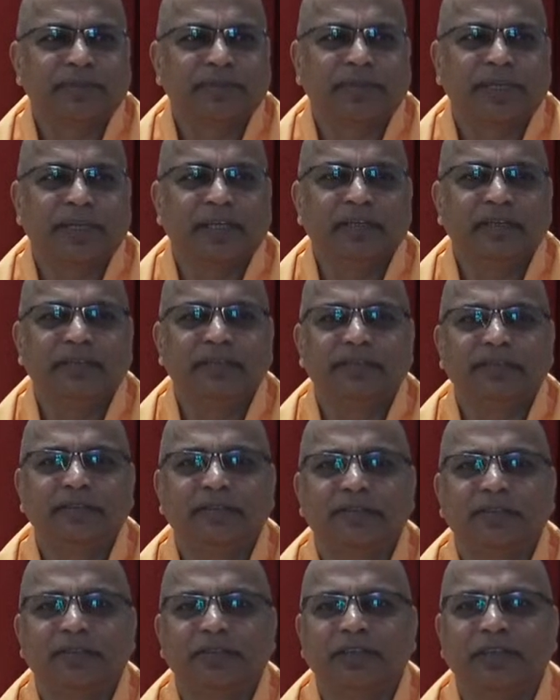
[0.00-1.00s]
Okay,
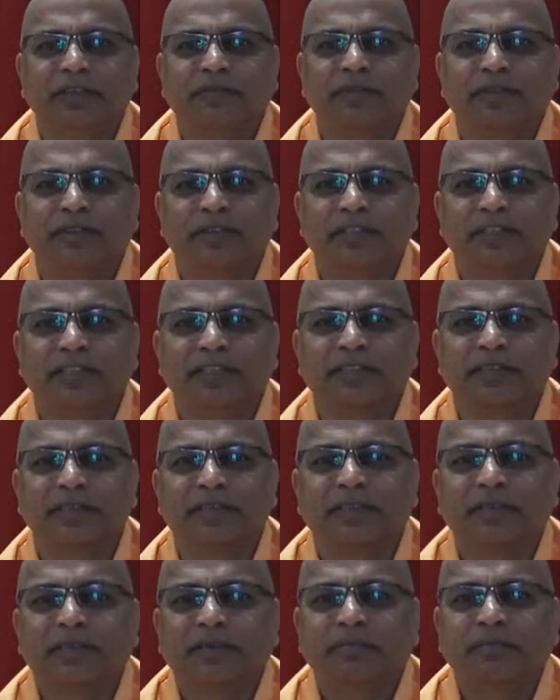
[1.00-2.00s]
so you have got this
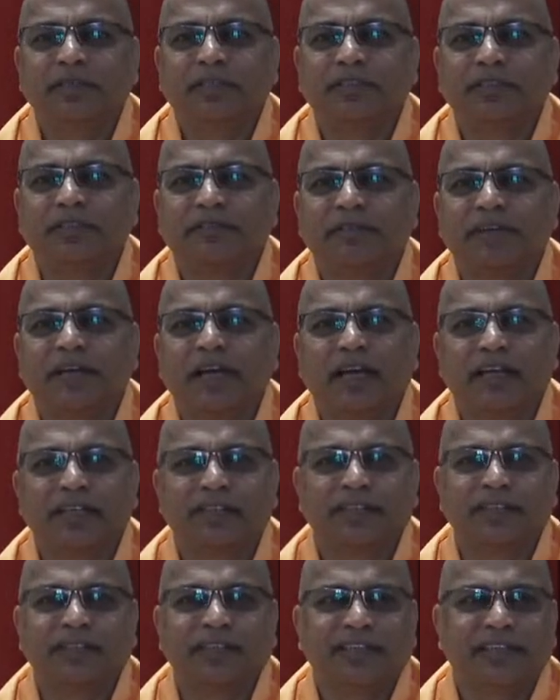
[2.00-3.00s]
piece of
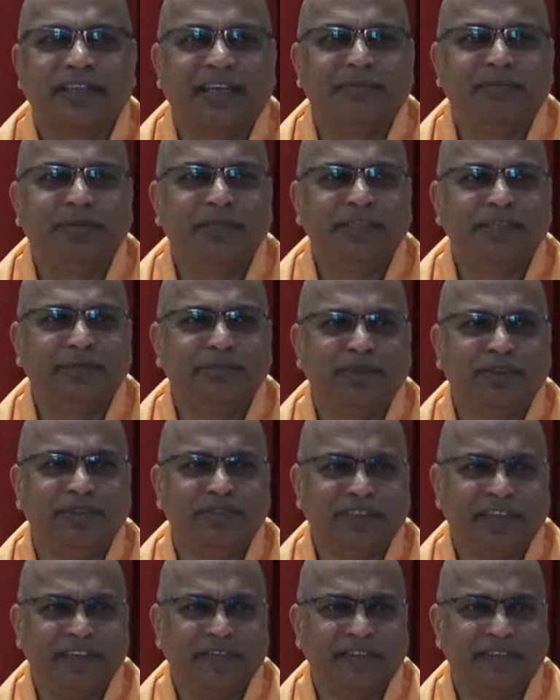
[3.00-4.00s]
glass that can be
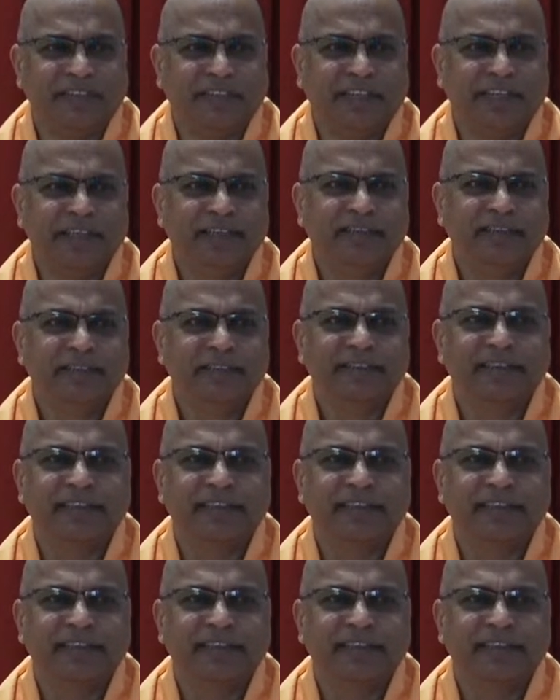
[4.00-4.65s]
removed every day,